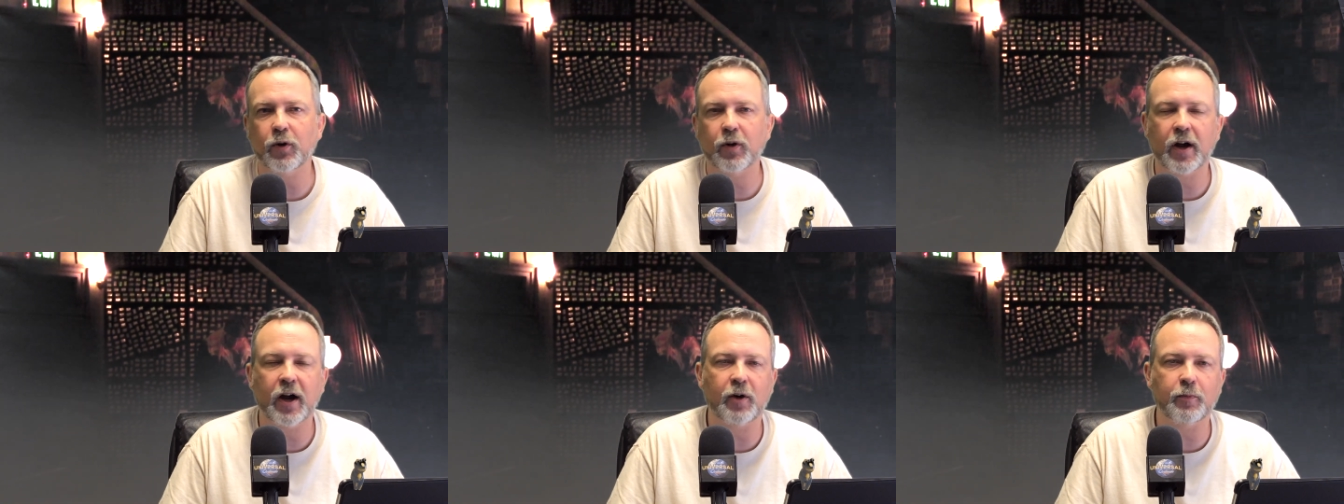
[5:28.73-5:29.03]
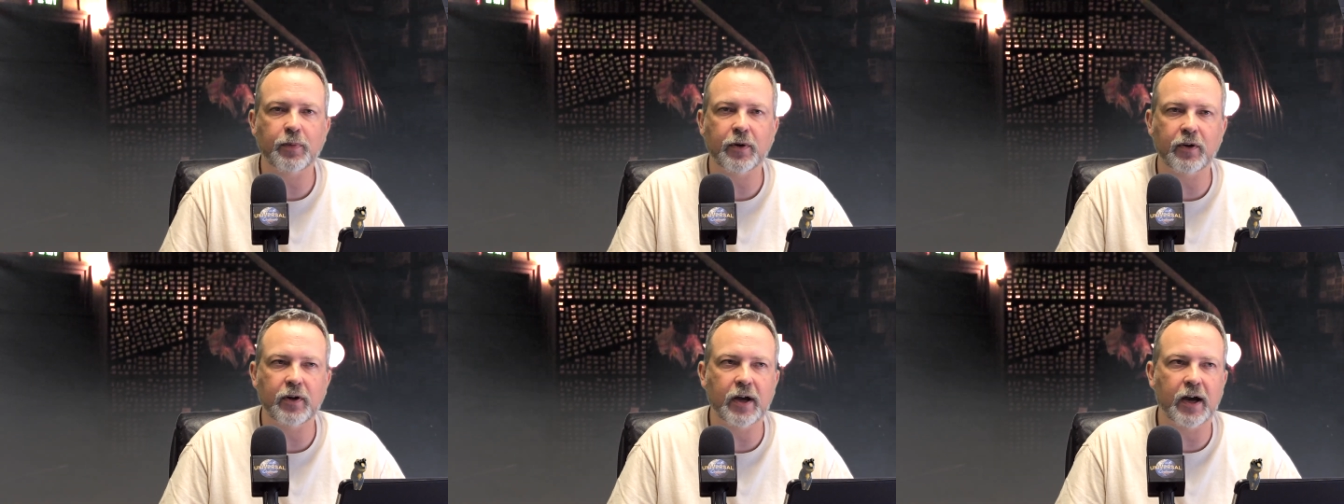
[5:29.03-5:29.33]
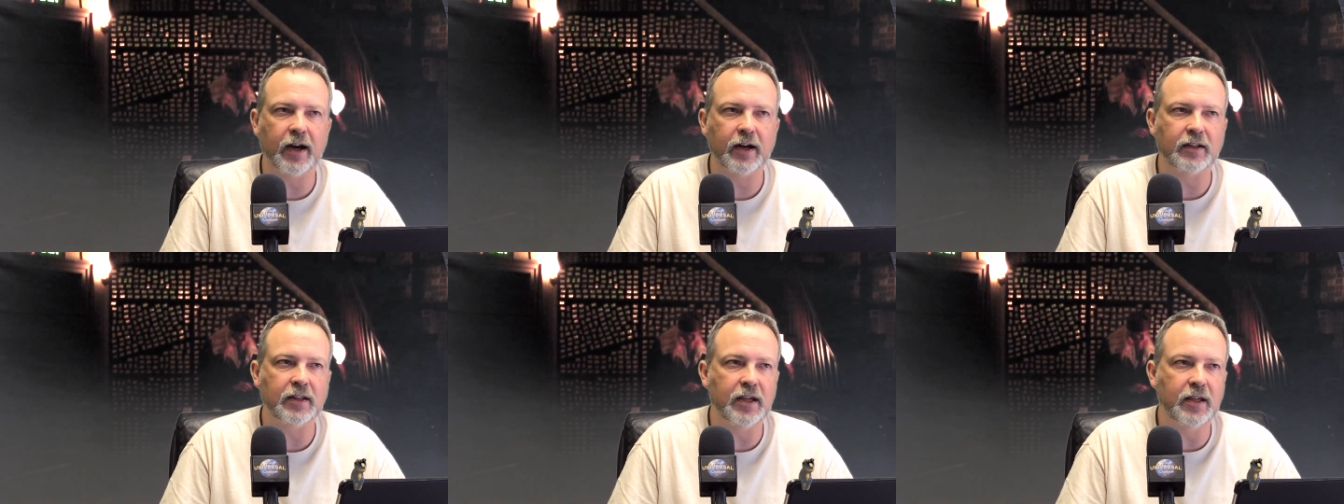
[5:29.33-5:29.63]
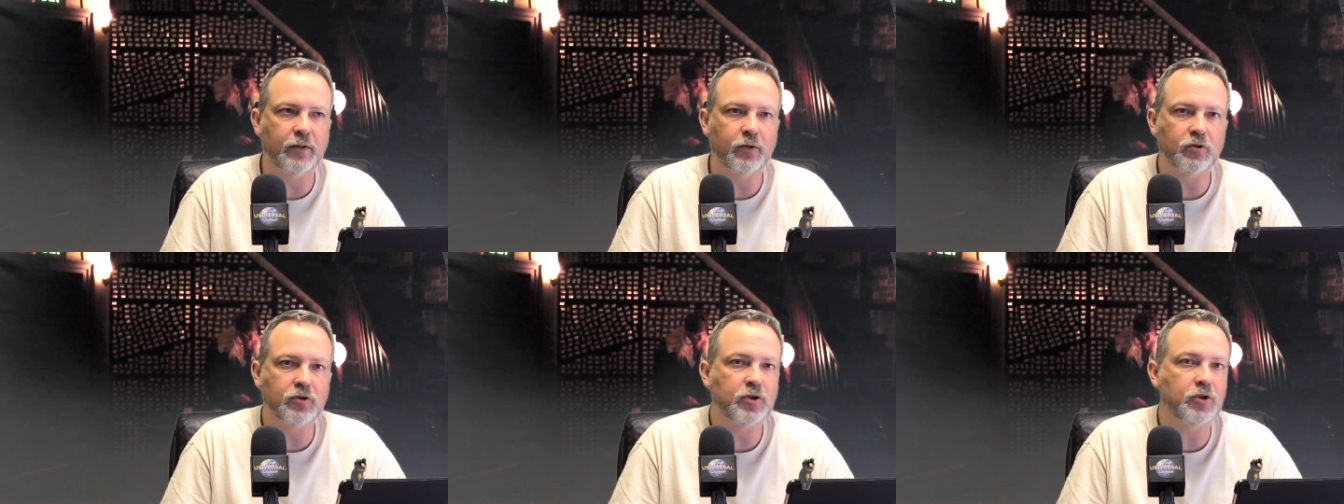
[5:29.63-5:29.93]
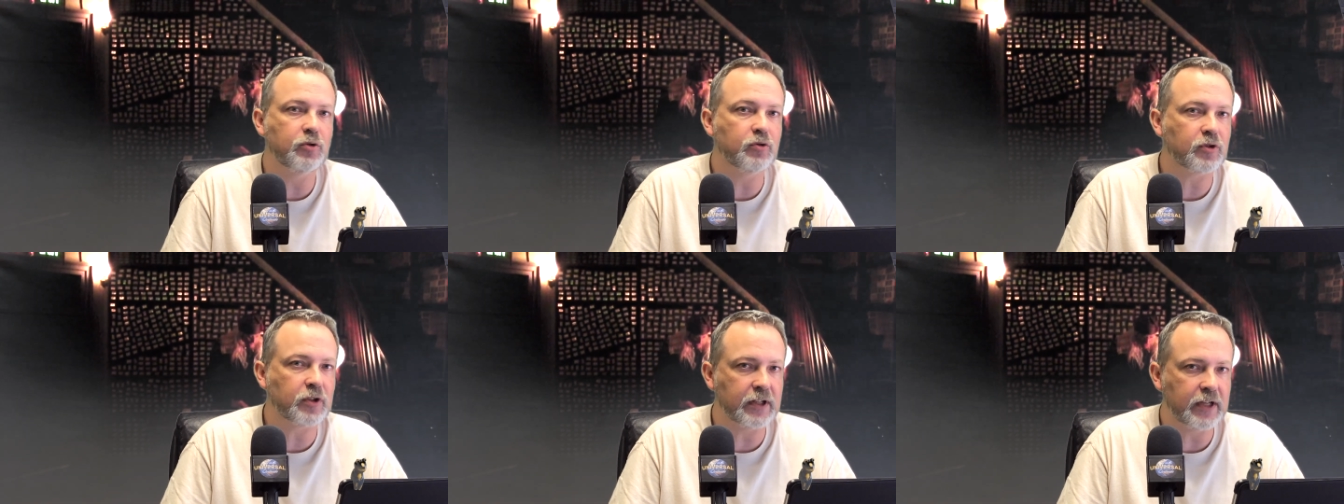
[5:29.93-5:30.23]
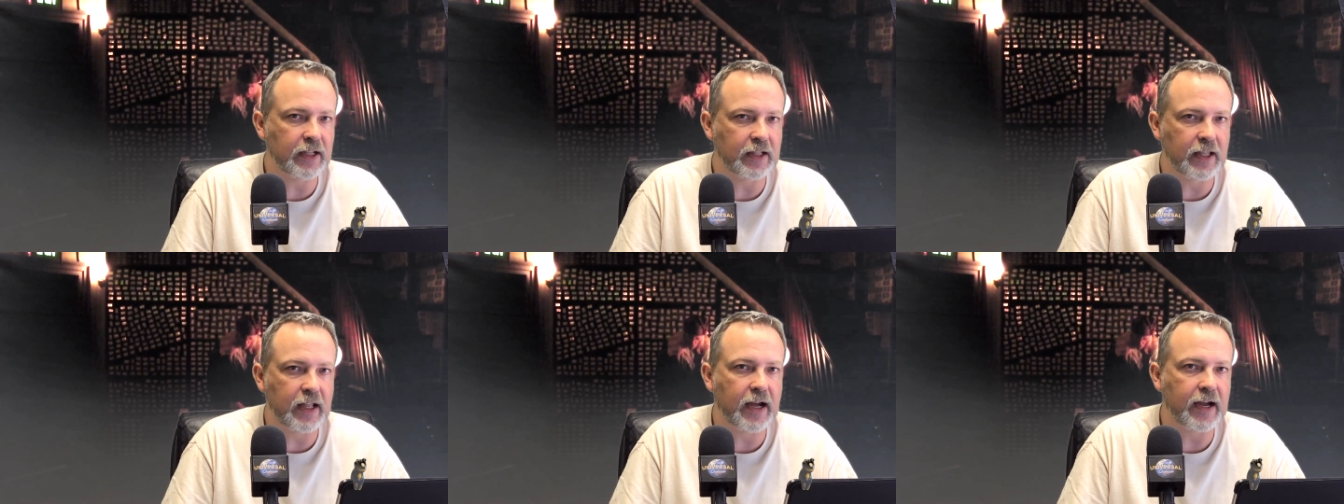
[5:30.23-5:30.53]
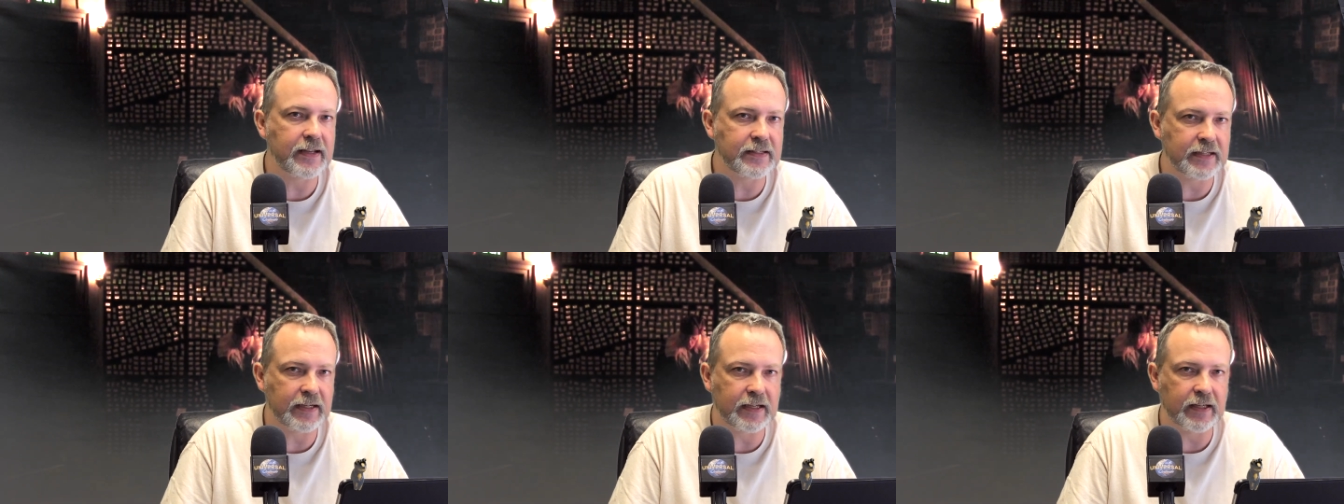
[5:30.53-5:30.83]
or how periodically, and there's usually a
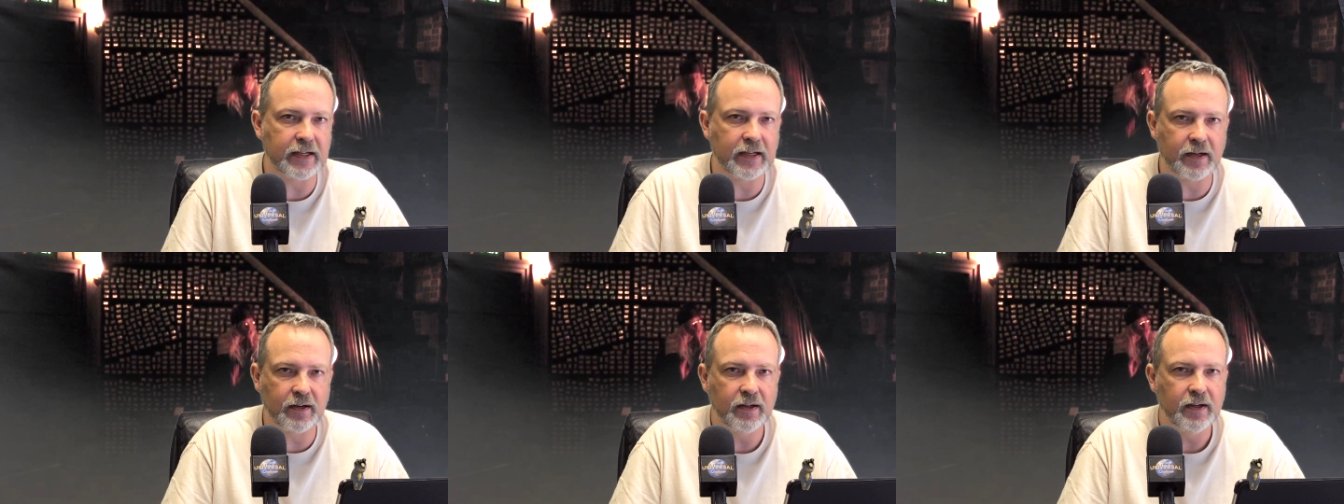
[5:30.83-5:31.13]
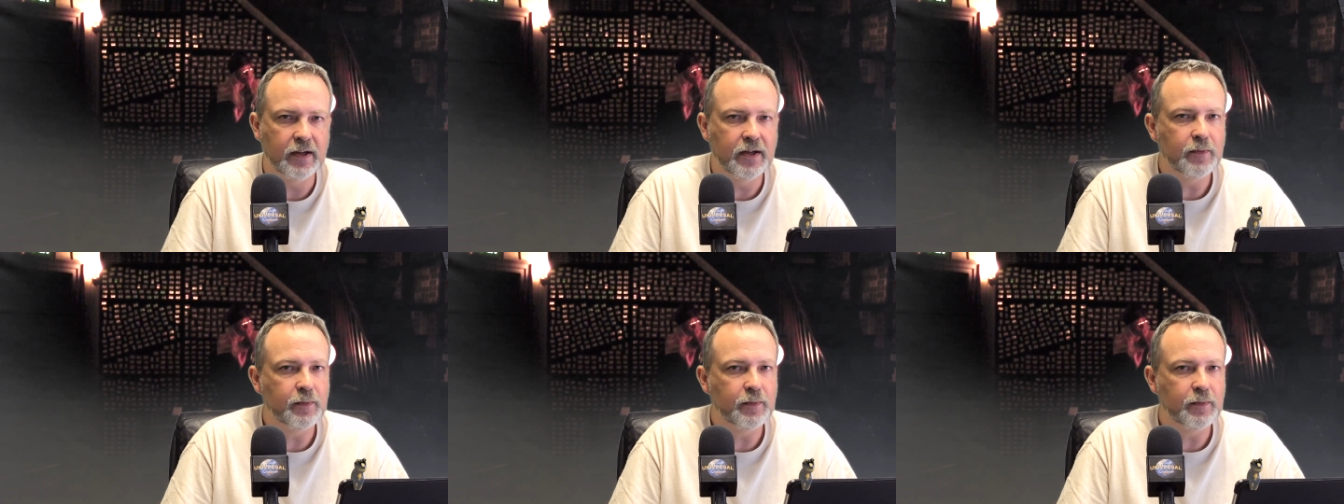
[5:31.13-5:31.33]
line to get in,